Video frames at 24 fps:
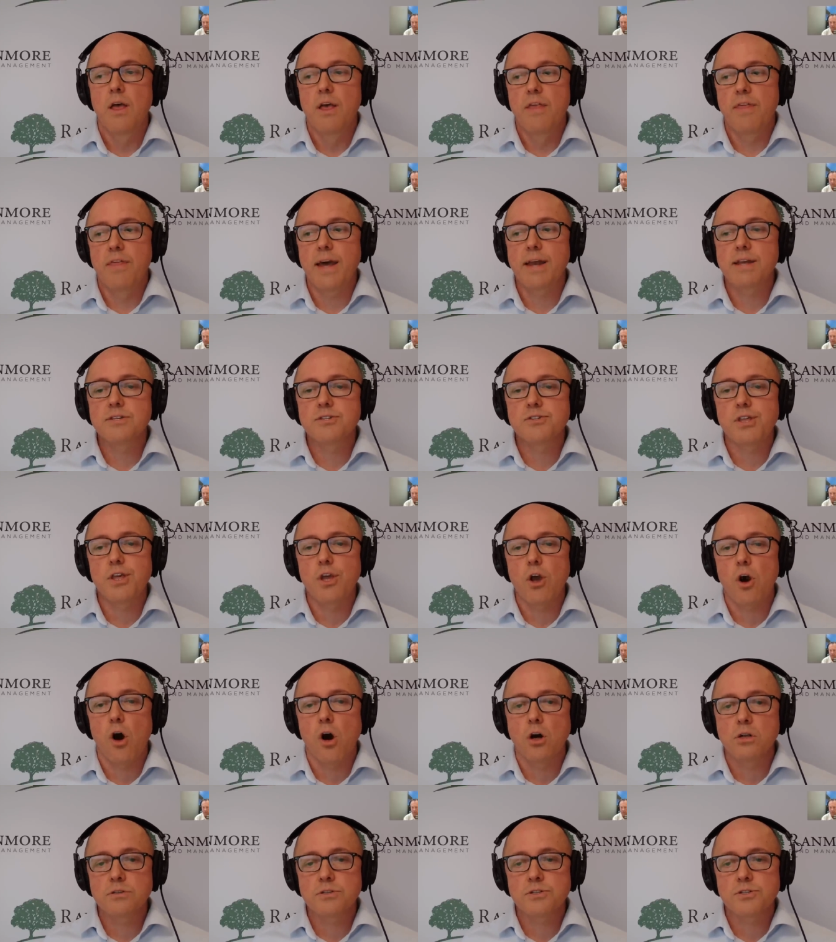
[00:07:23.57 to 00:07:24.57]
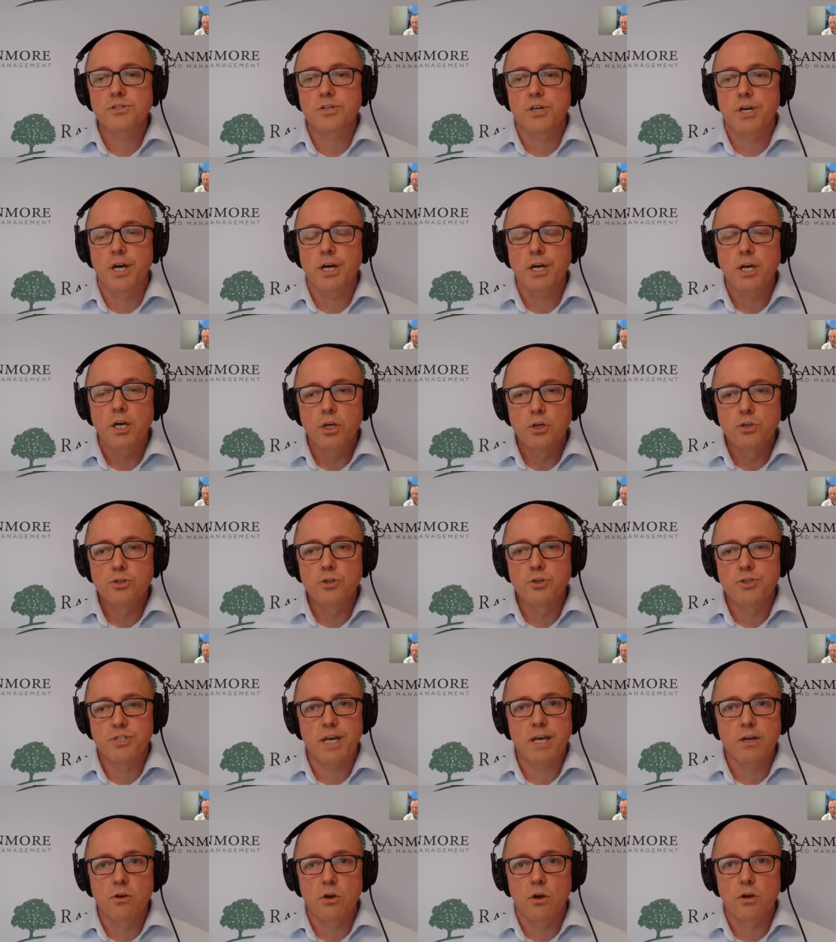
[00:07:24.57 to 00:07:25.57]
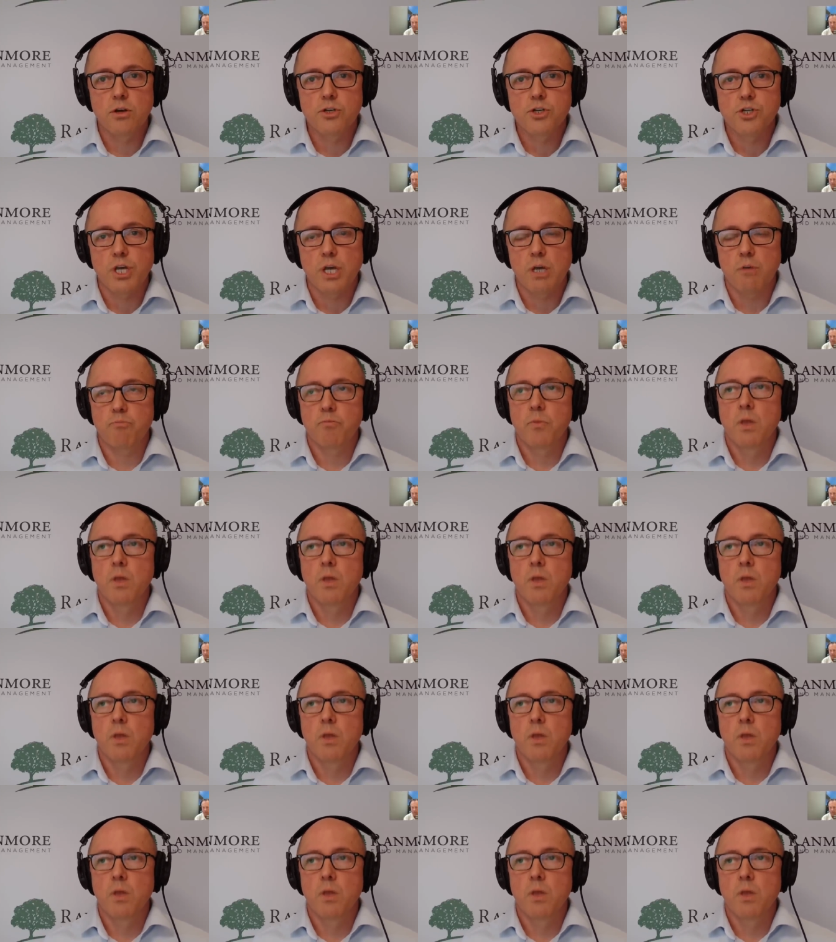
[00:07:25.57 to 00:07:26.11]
That is the answer to technology.